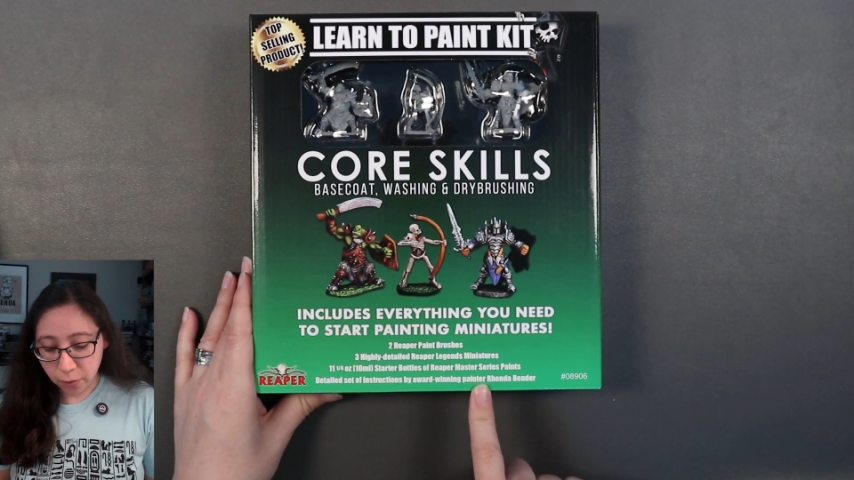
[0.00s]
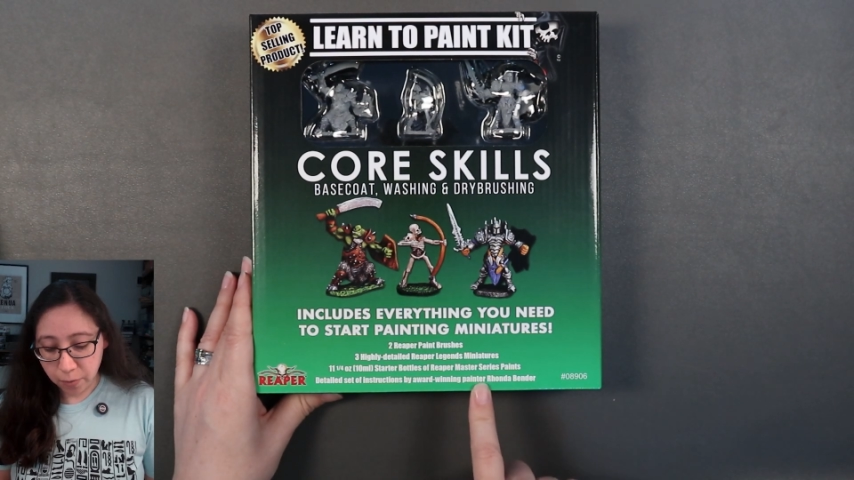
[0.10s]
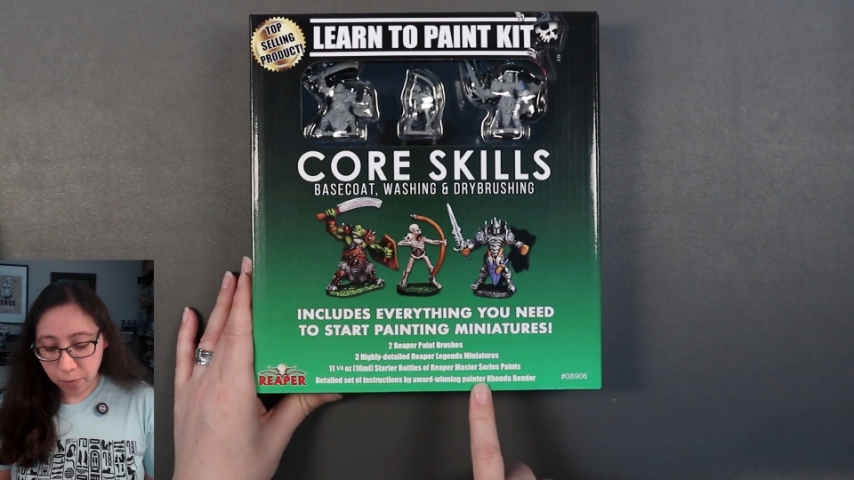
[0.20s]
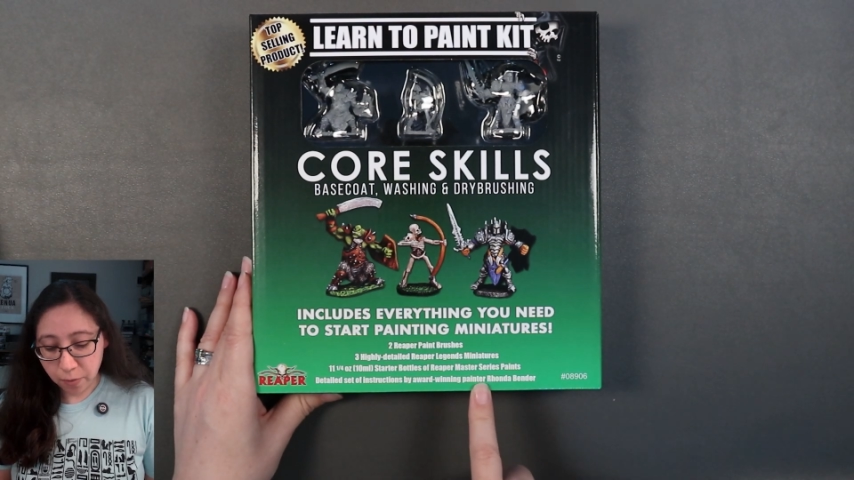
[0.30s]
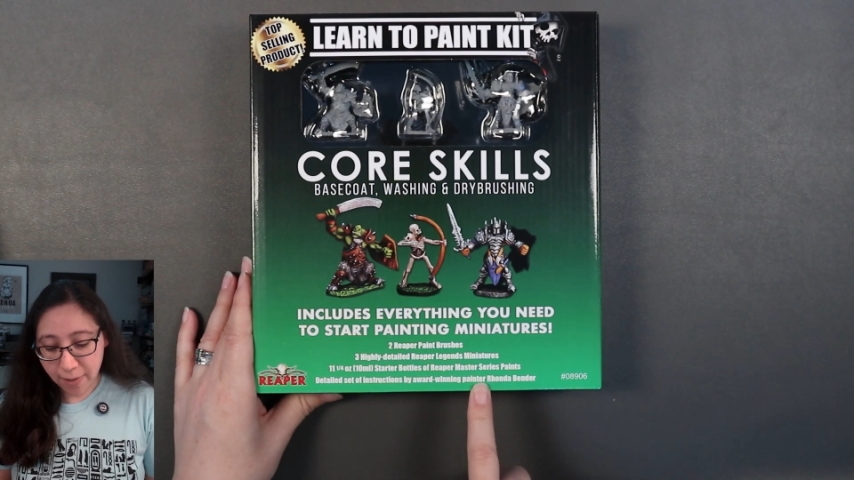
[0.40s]

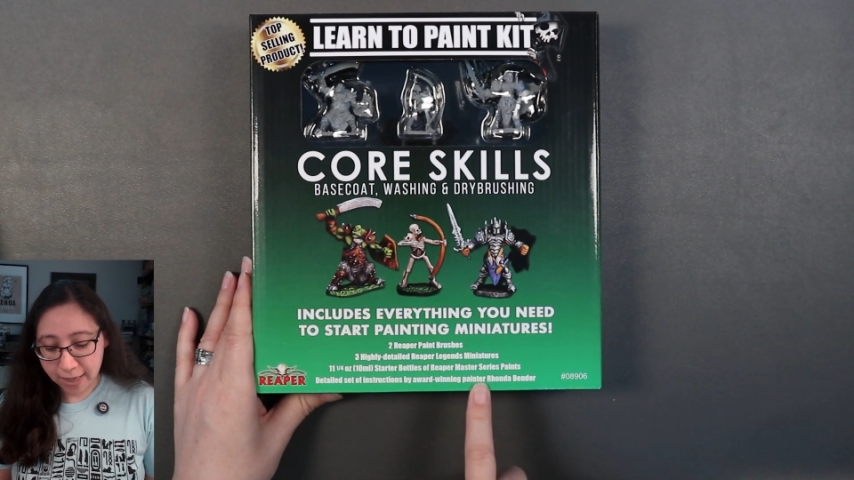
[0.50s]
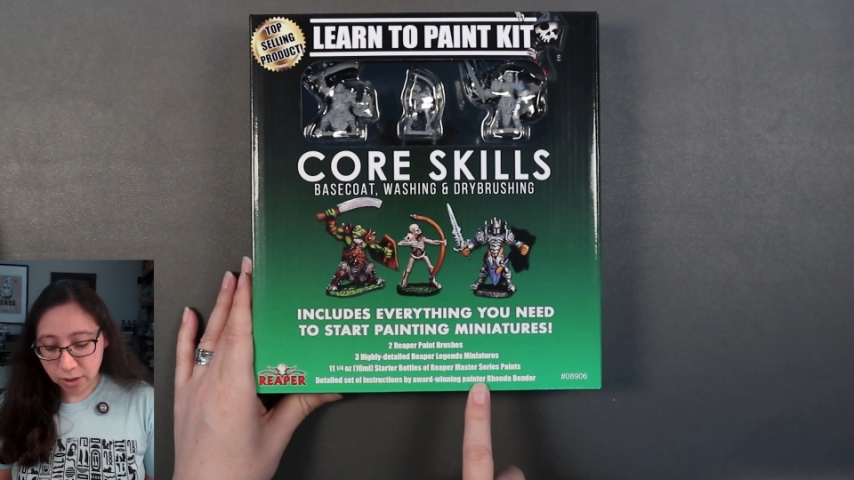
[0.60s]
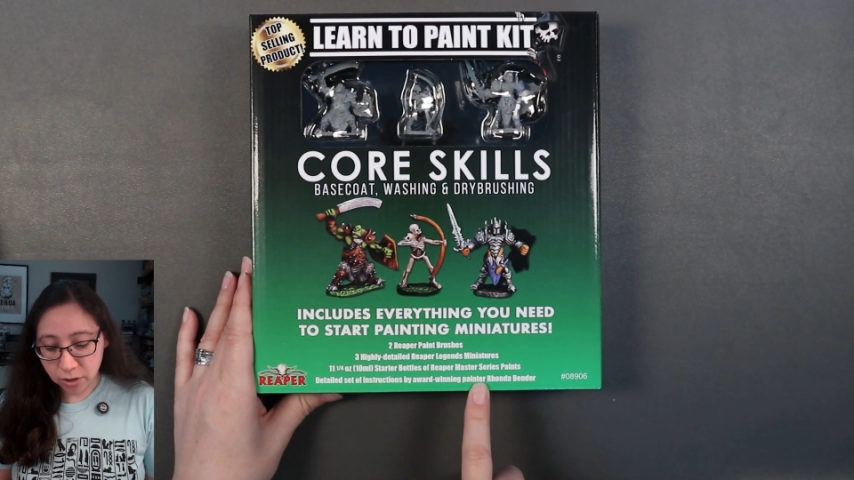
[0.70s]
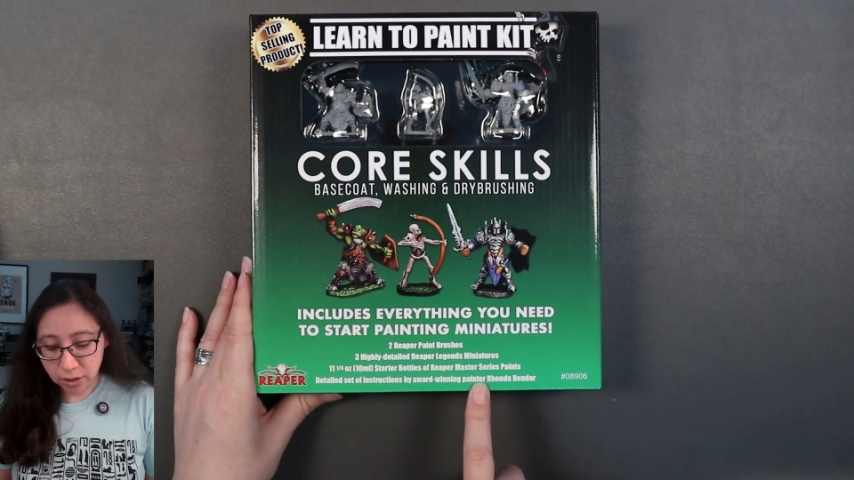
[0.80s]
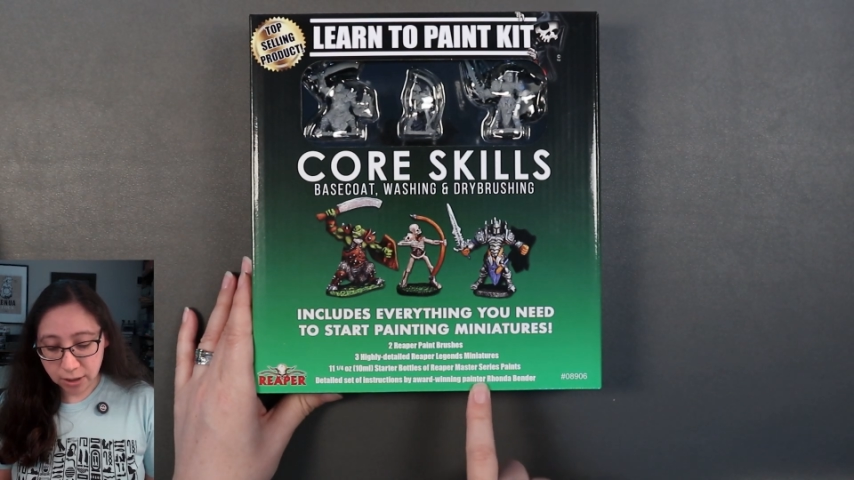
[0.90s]
Reaper
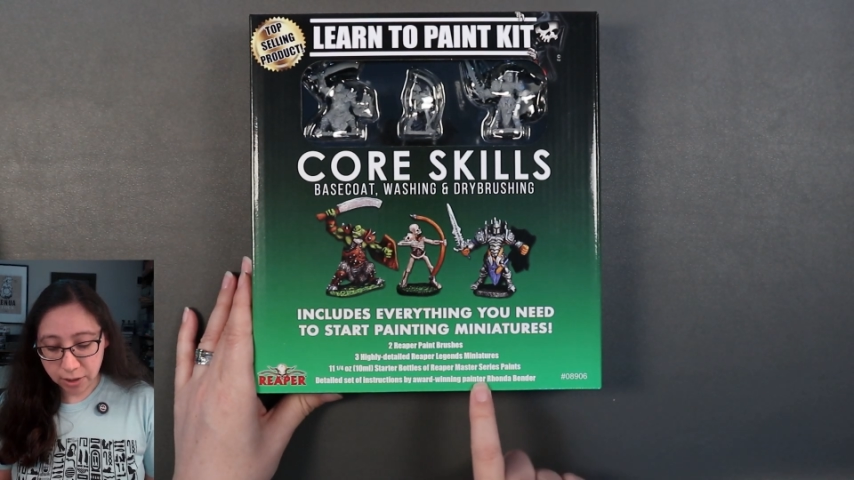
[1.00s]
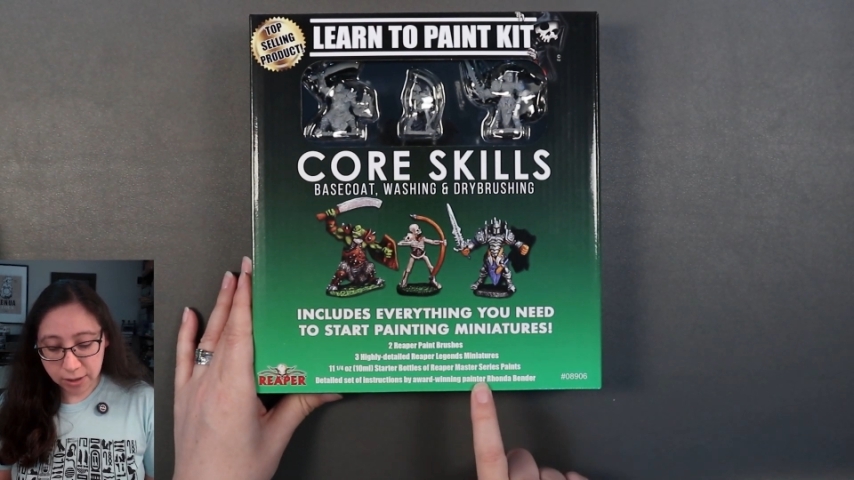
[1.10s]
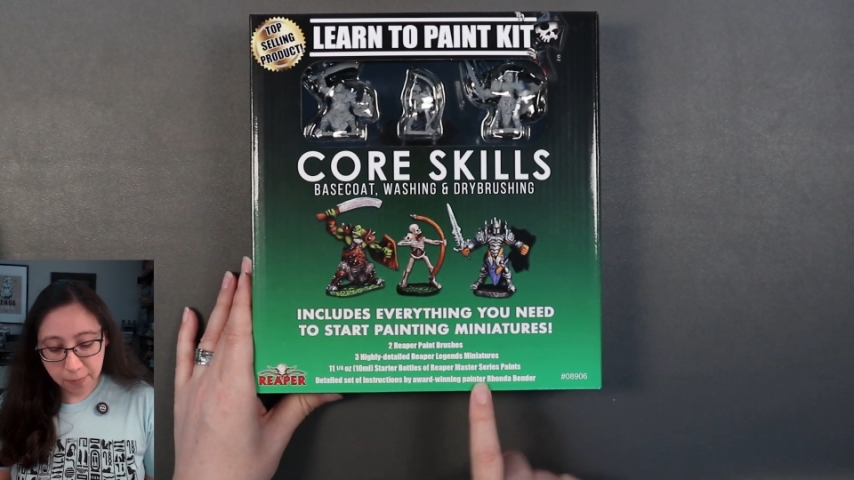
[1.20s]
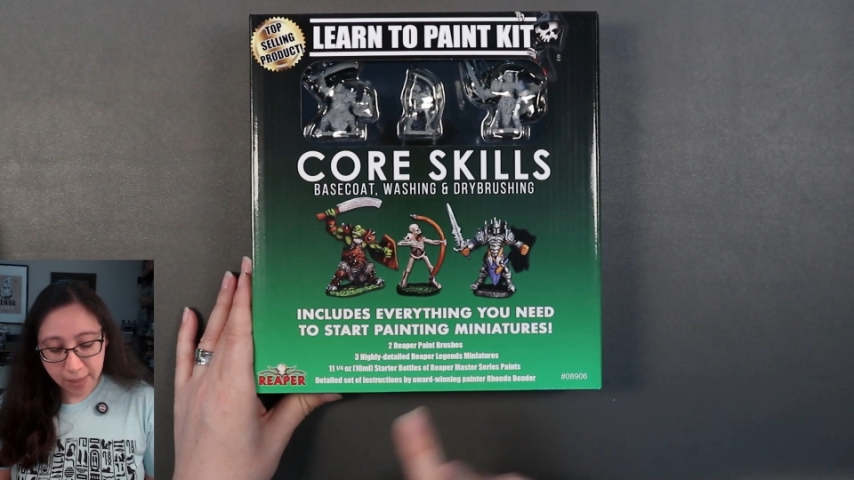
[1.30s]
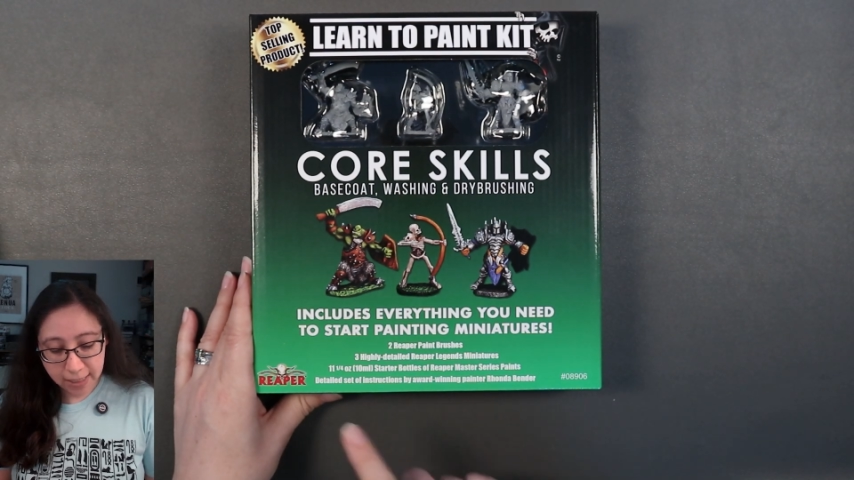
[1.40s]
Master
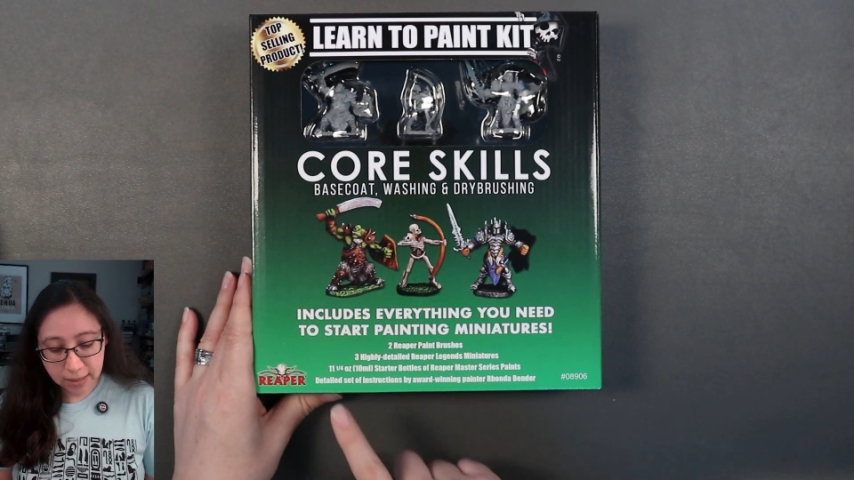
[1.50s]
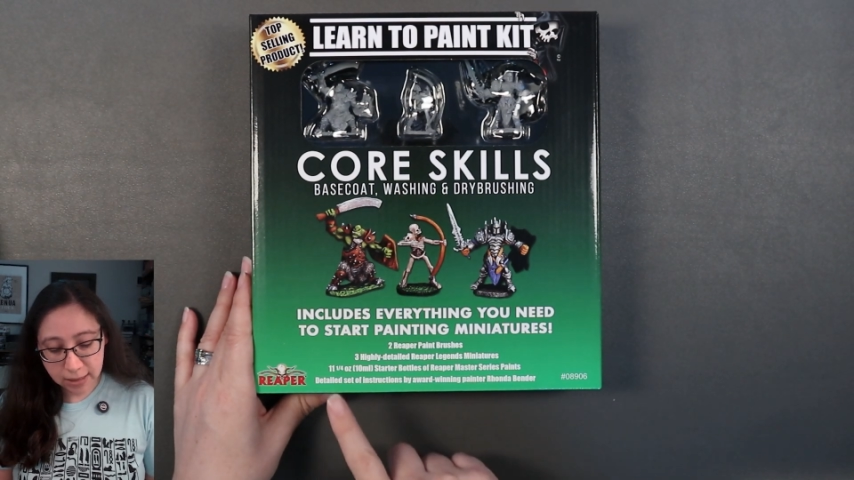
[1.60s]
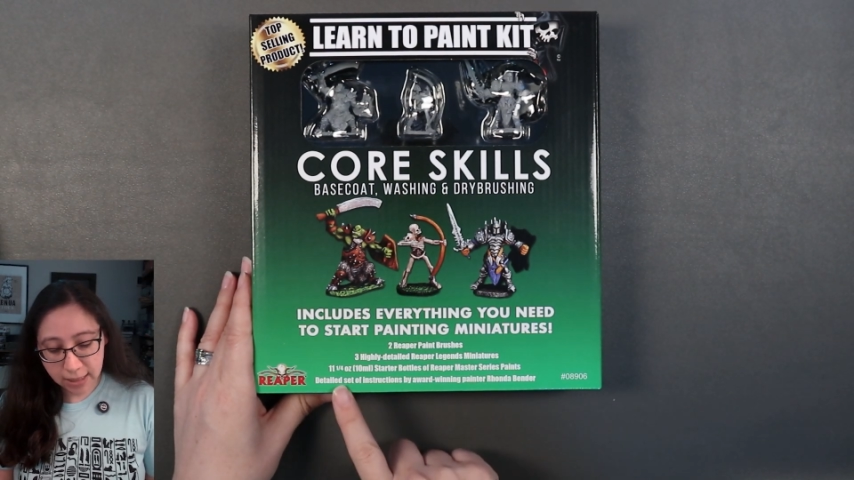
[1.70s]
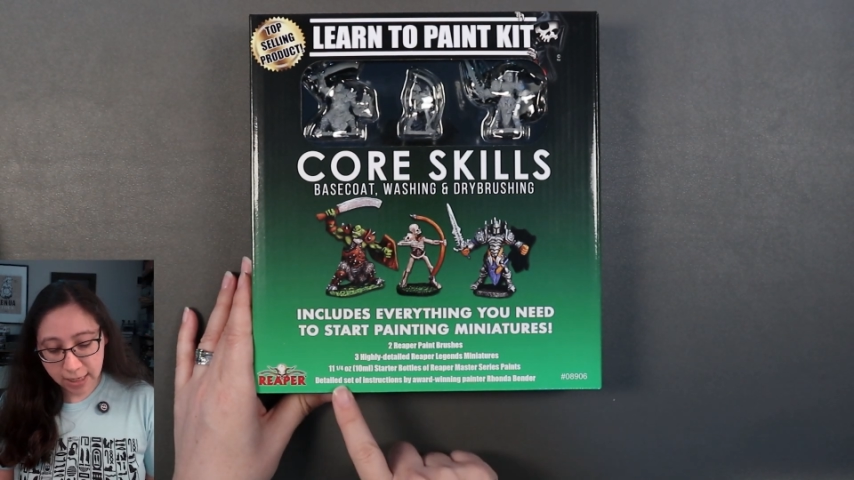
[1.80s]
Series paints,